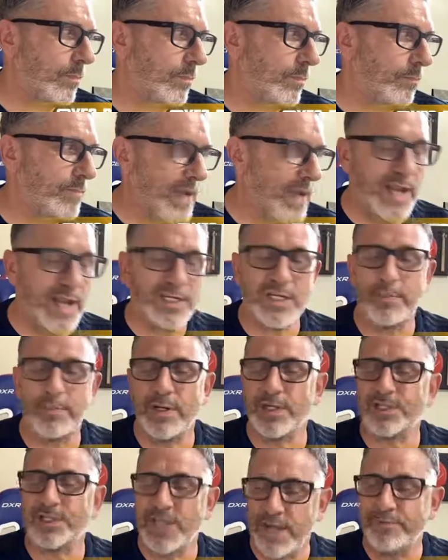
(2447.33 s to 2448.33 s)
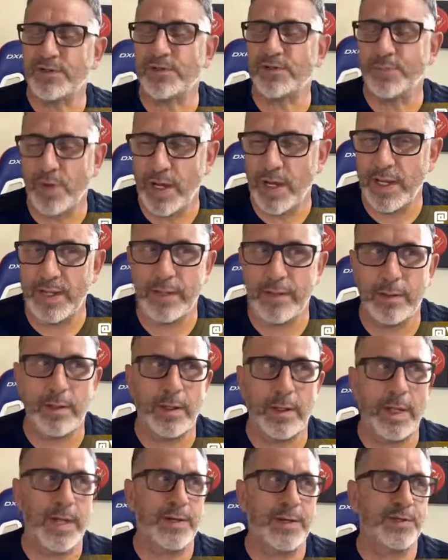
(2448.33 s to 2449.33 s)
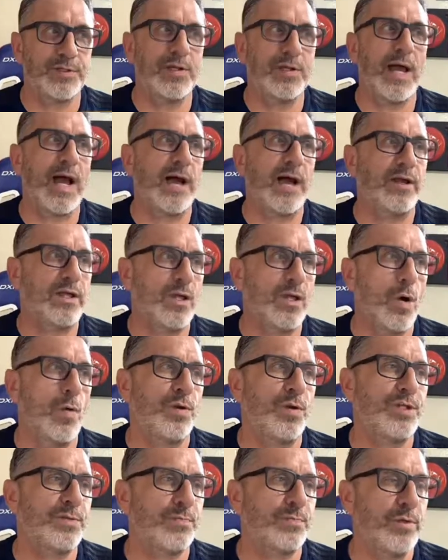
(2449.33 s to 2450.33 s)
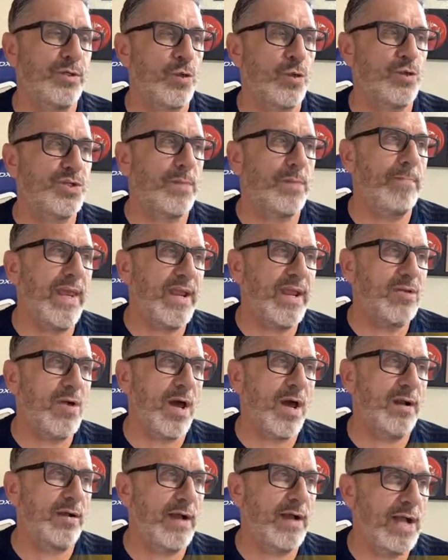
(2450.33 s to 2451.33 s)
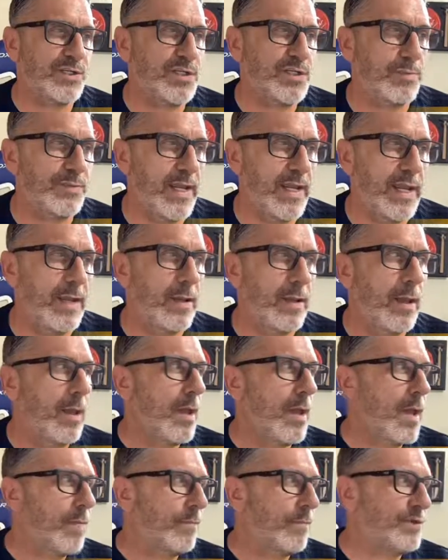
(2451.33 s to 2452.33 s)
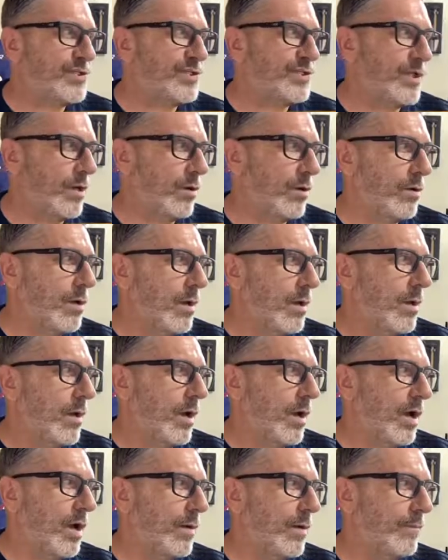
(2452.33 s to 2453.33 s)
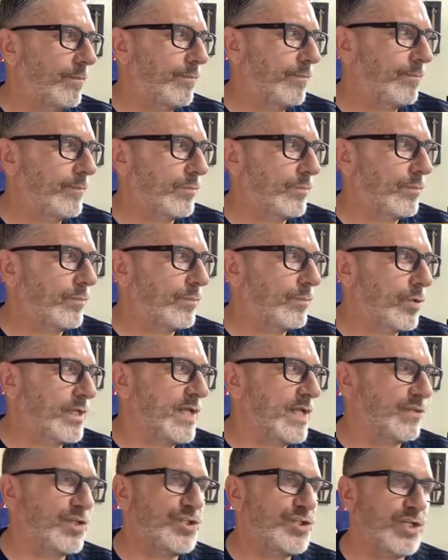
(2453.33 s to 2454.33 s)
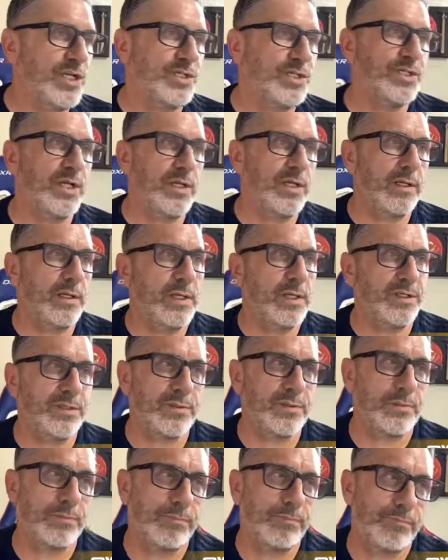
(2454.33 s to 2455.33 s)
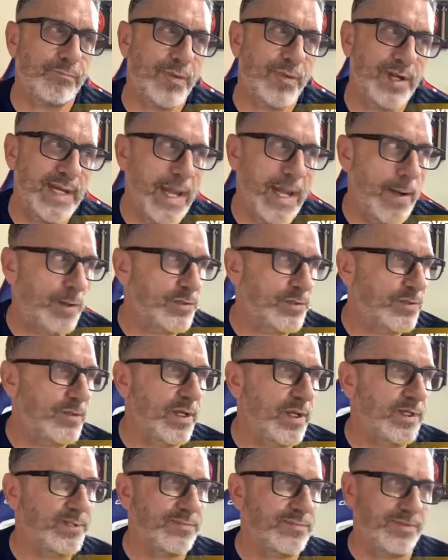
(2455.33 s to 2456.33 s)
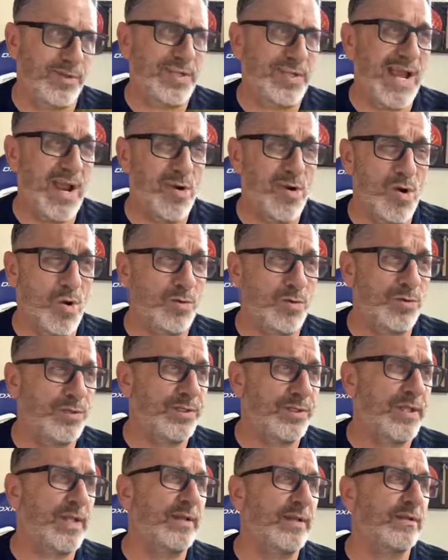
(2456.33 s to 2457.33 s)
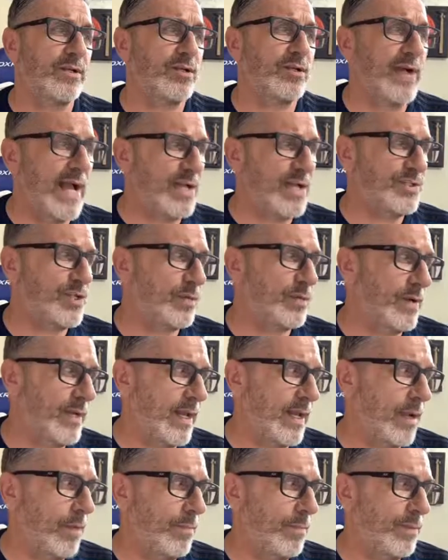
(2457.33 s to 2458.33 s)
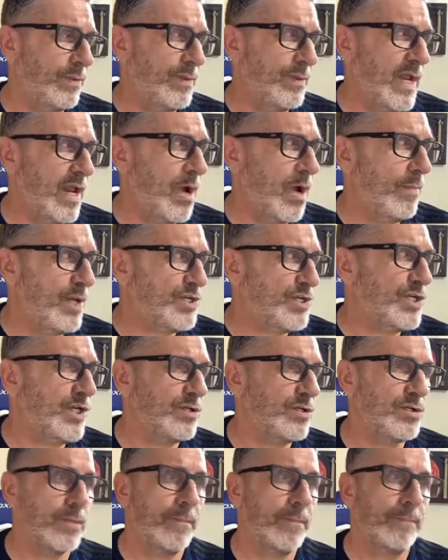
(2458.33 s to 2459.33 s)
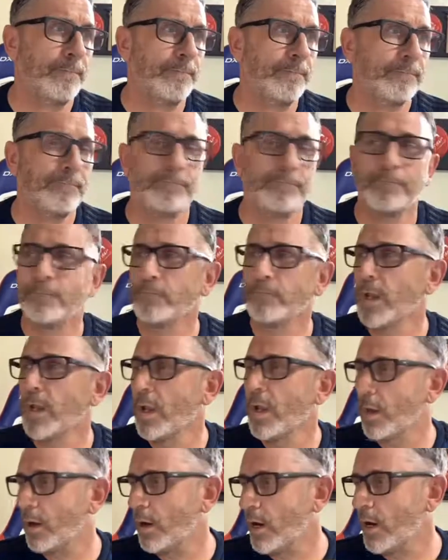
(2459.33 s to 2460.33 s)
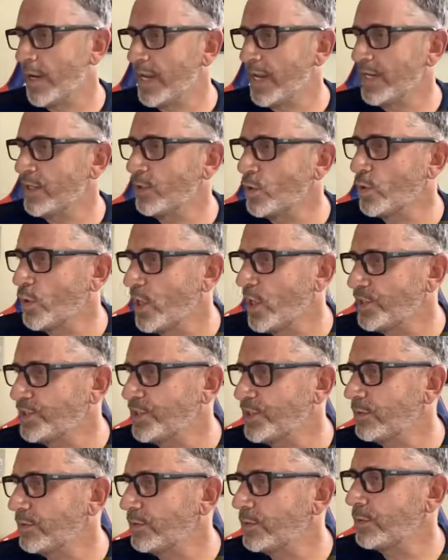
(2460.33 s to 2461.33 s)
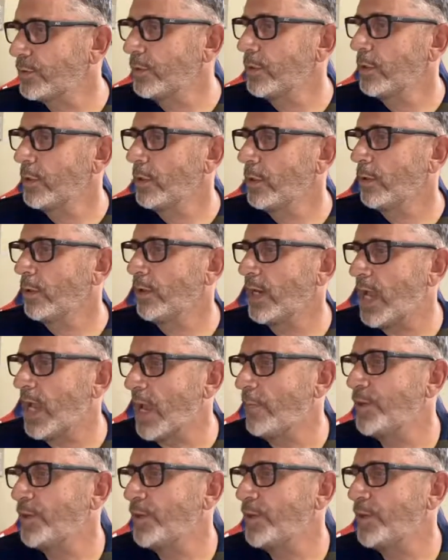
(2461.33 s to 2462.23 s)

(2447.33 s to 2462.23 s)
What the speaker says: man is going to be the safest play, and he's highly owned. His ownership may go on the last update, but still, look at the cheat sheet. He's right now. He's higher owned than Glasnow right now. That all may change. All right. Any other questions? Or how